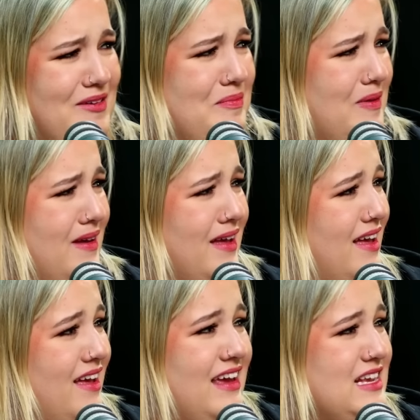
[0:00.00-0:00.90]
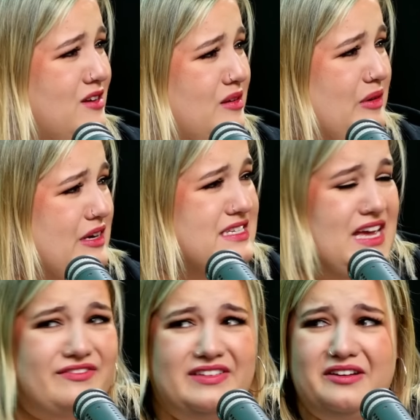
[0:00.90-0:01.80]
up. He's on about a
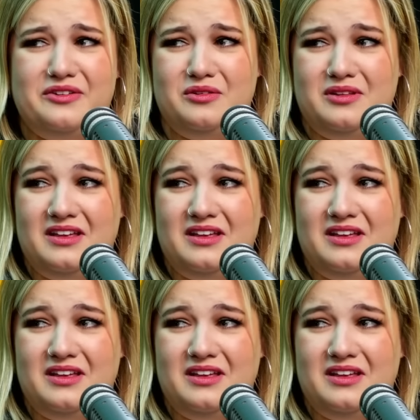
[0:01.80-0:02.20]
seventy year old,